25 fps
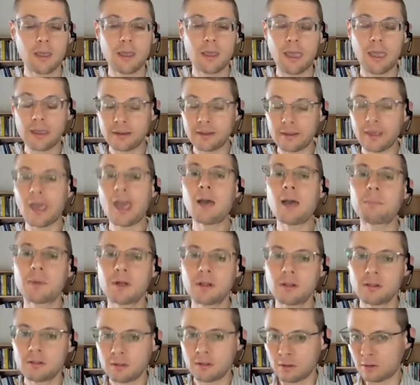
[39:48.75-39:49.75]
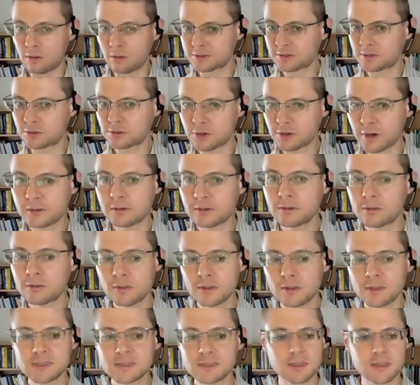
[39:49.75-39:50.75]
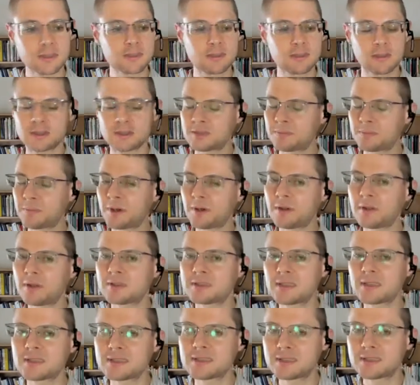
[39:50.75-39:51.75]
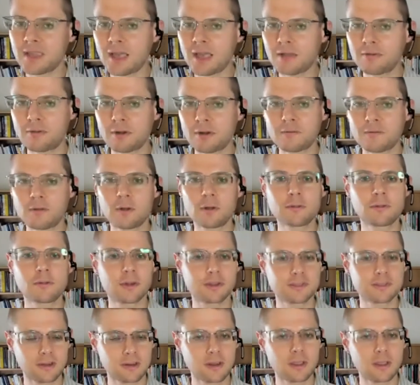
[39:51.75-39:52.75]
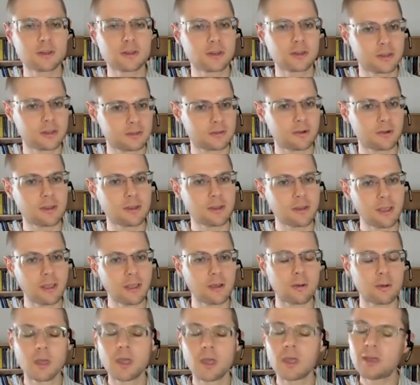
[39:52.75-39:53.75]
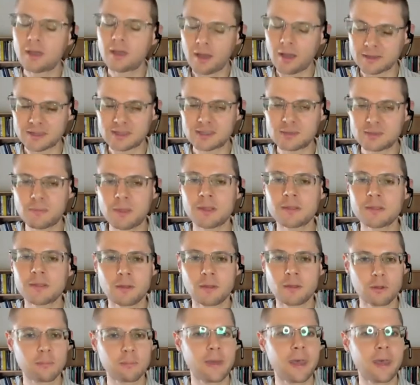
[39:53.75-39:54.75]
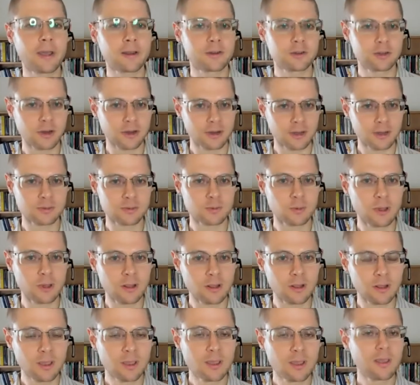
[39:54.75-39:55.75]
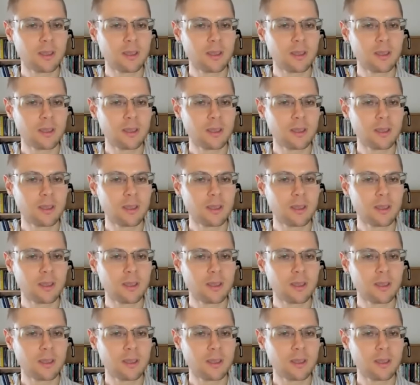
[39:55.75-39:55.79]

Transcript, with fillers: And Apple also tried to do this. It's experiencing staff revolt resignations right now. I suspect they will backtrack as well.